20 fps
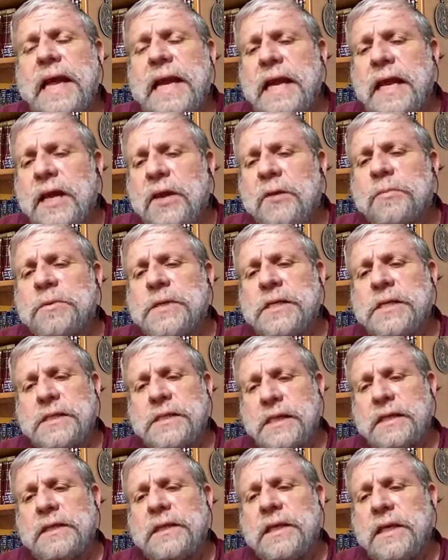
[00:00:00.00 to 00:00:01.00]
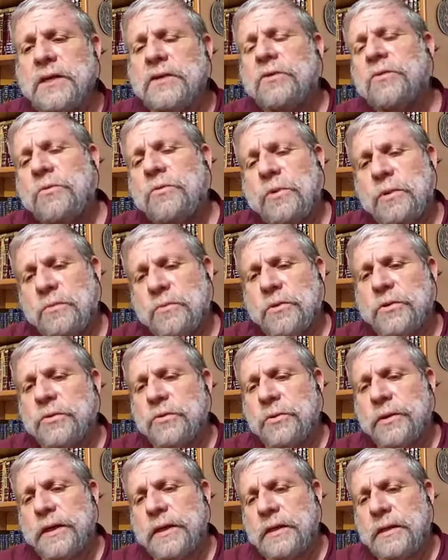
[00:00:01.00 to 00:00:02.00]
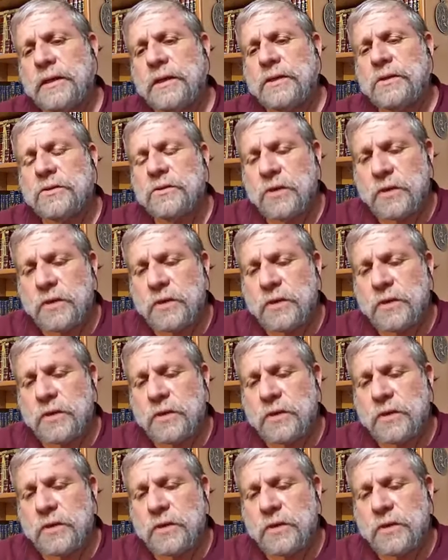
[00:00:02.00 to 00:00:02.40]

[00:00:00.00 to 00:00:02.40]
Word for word: that helps us continue what we're doing.